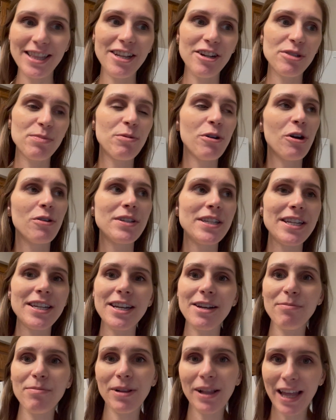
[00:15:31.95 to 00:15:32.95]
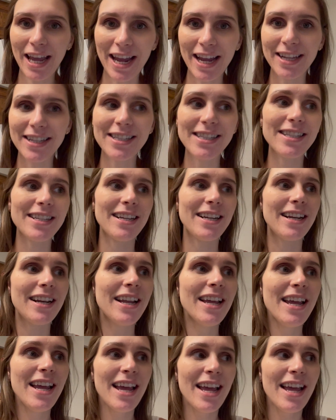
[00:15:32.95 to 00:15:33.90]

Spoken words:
There's protein in plants, and